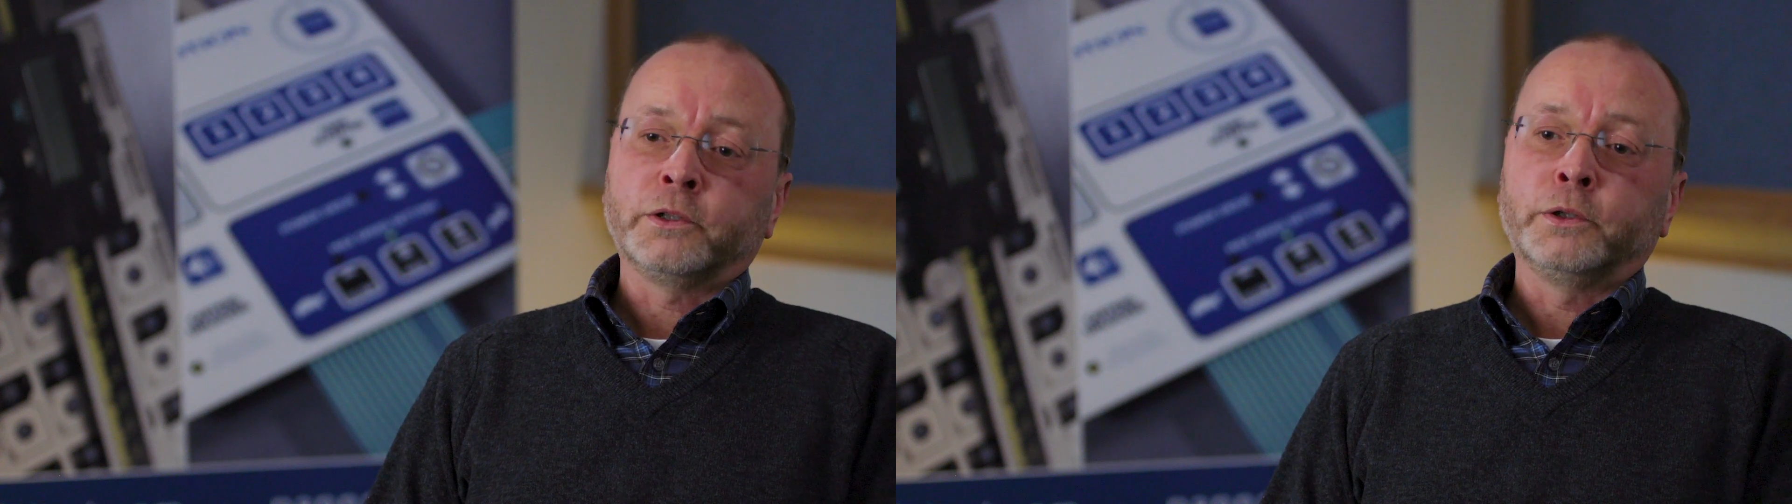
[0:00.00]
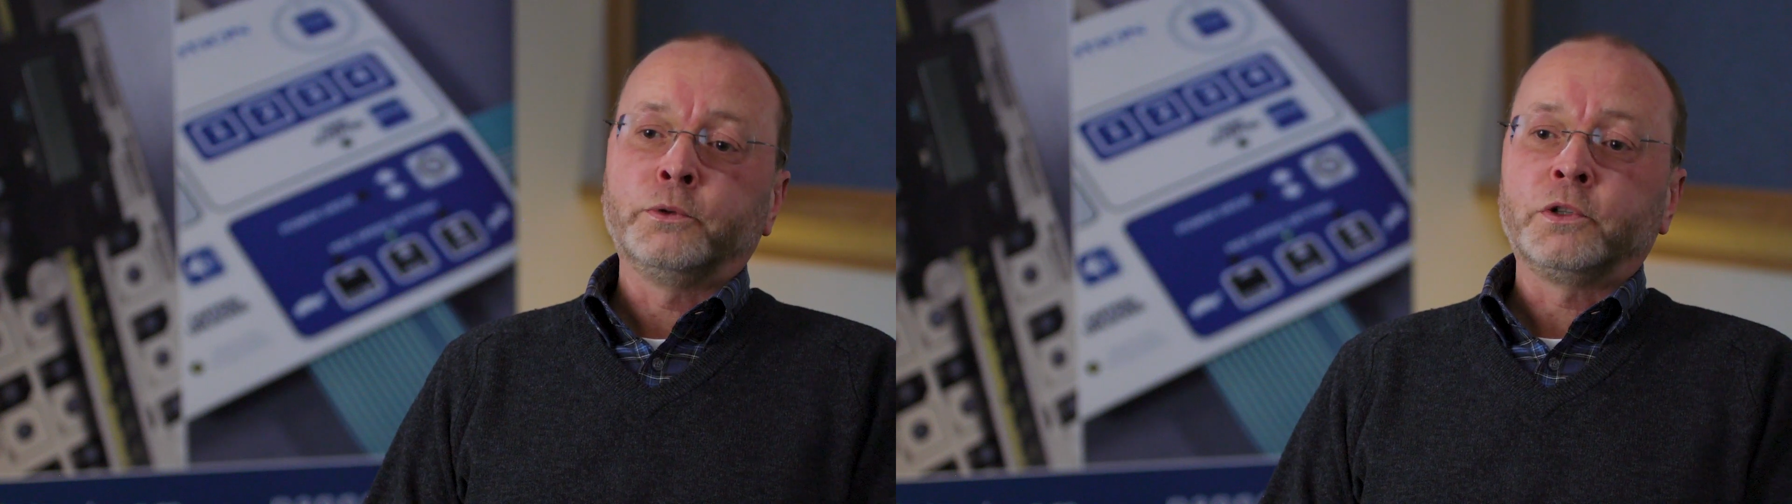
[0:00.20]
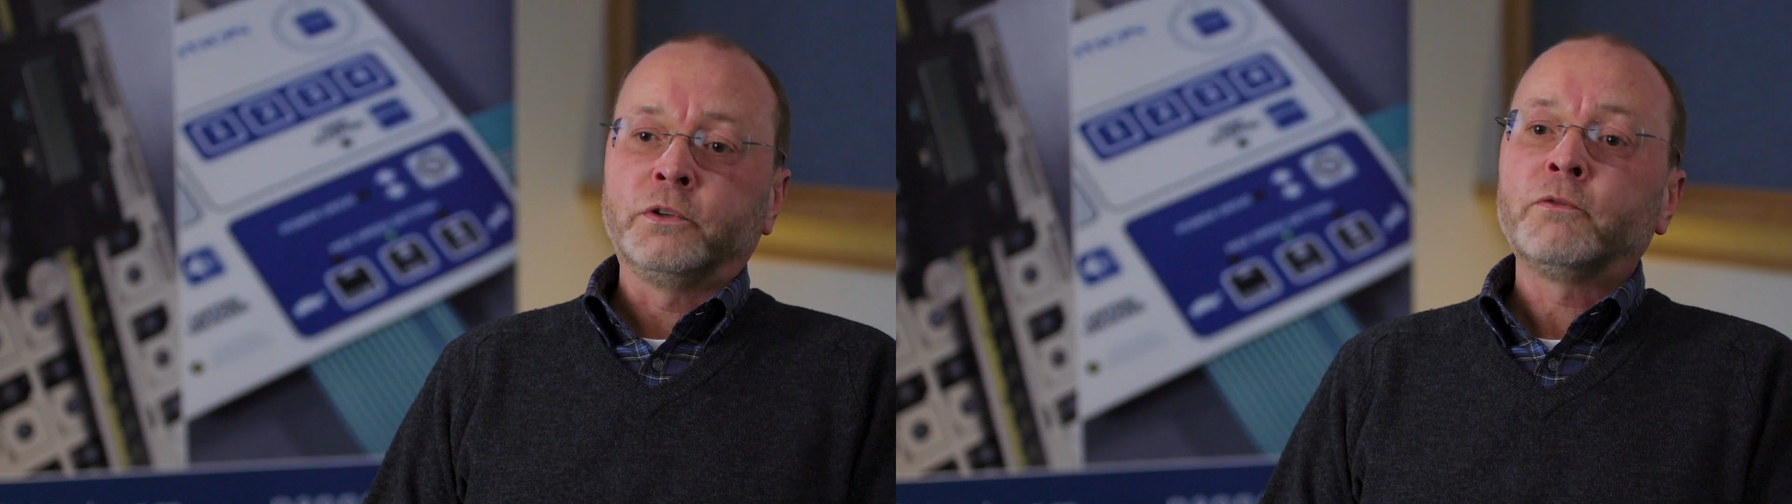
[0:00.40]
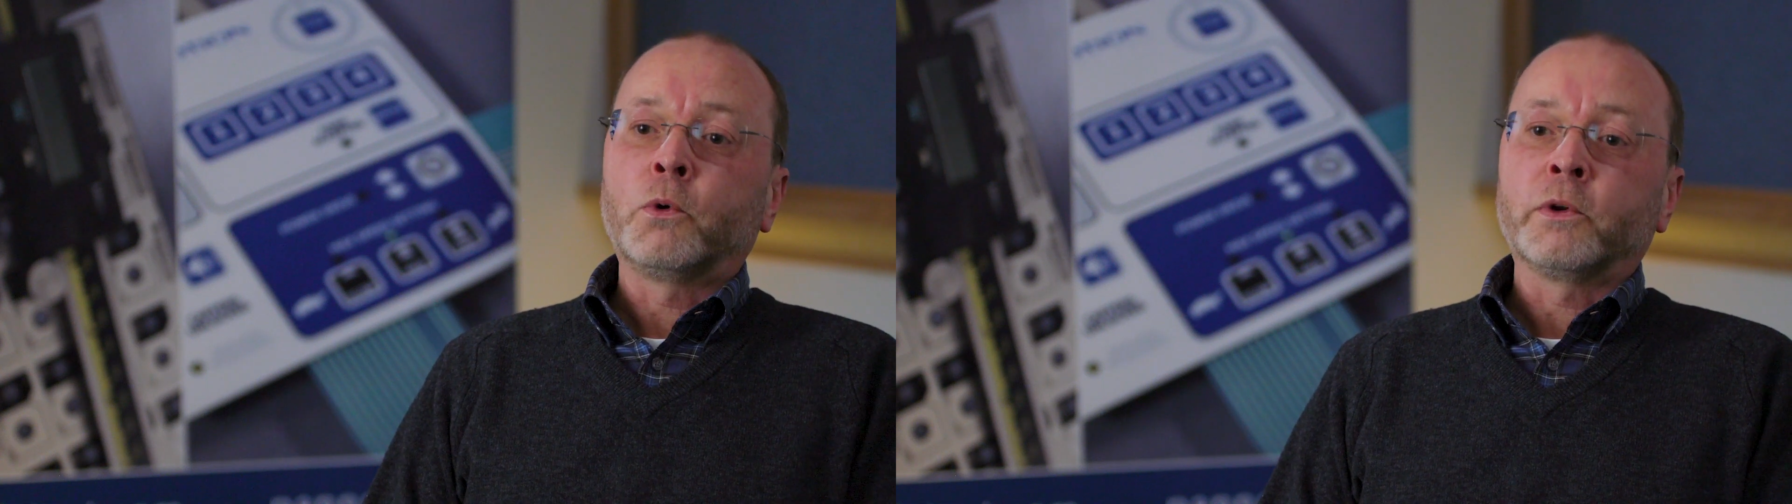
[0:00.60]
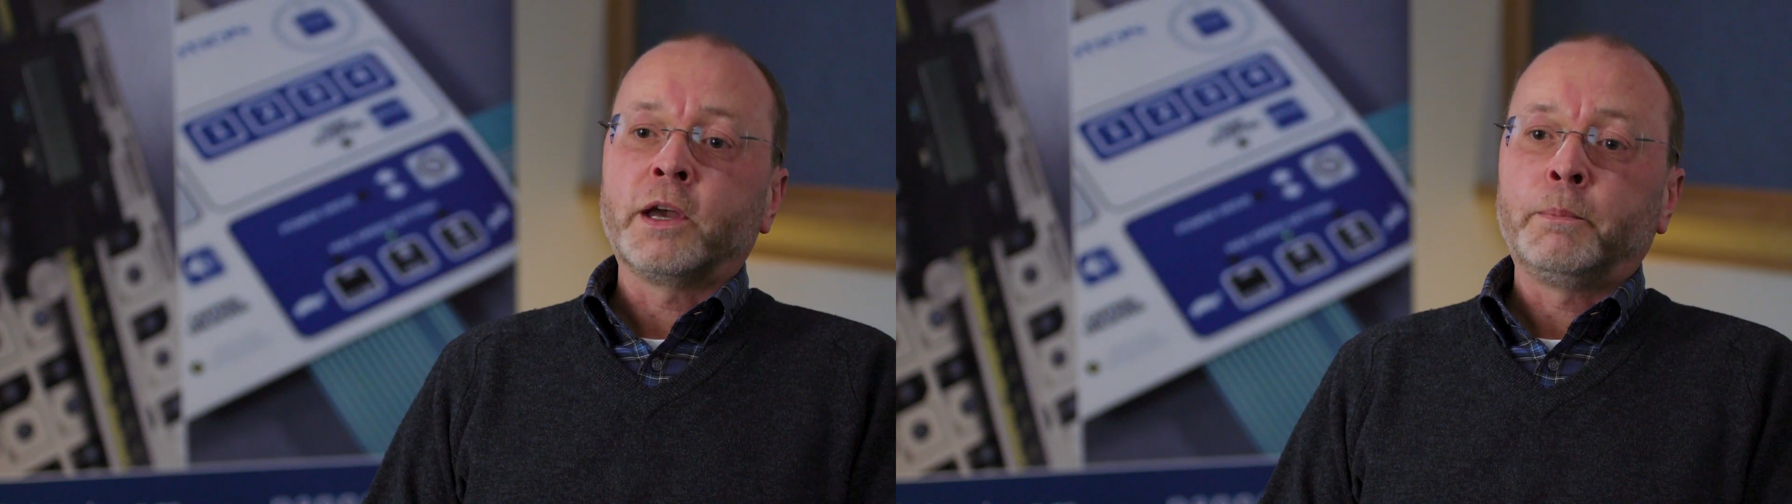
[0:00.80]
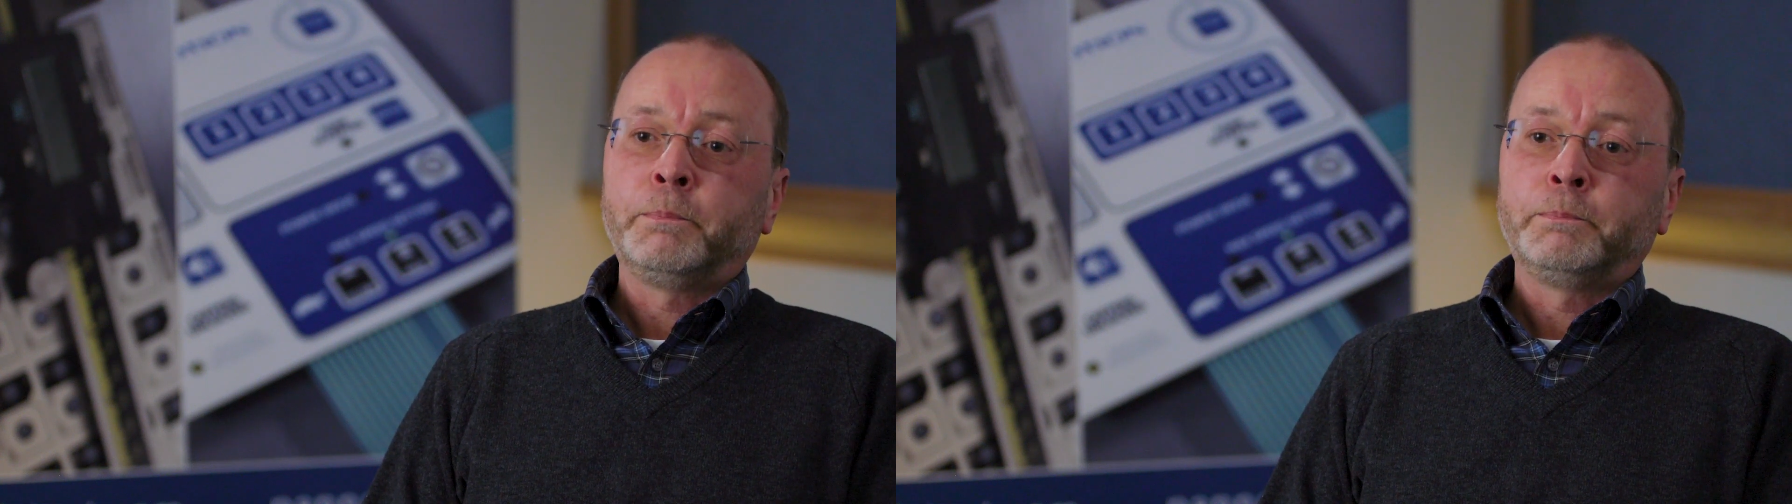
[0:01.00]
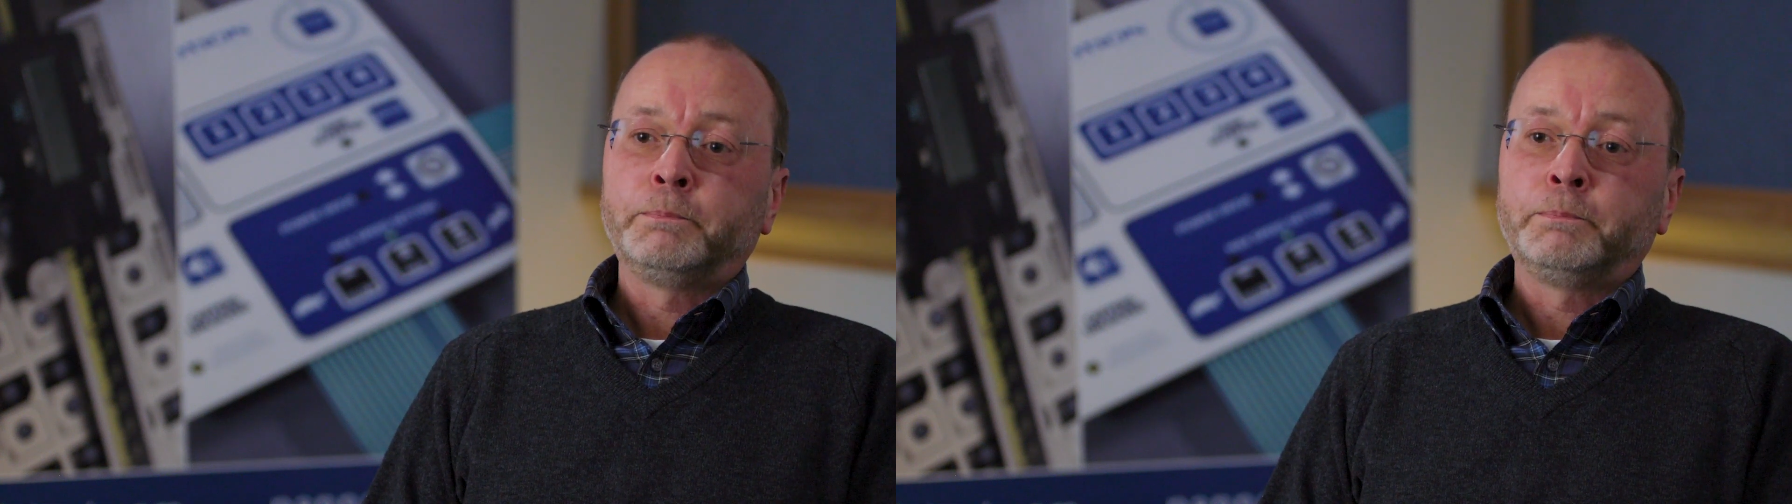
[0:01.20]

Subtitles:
solution for them.